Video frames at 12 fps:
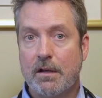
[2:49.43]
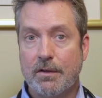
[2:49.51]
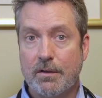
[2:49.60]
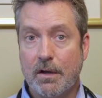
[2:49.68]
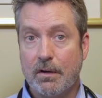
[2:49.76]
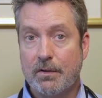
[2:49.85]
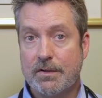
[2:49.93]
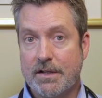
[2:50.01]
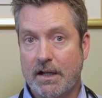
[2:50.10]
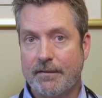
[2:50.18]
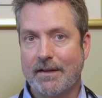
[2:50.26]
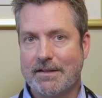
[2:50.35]
those
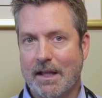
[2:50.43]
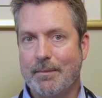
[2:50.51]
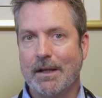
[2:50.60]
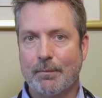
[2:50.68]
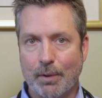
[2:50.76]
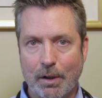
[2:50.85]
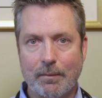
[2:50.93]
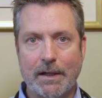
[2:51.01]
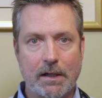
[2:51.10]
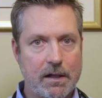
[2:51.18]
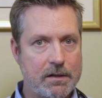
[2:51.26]
side effects can become permanent.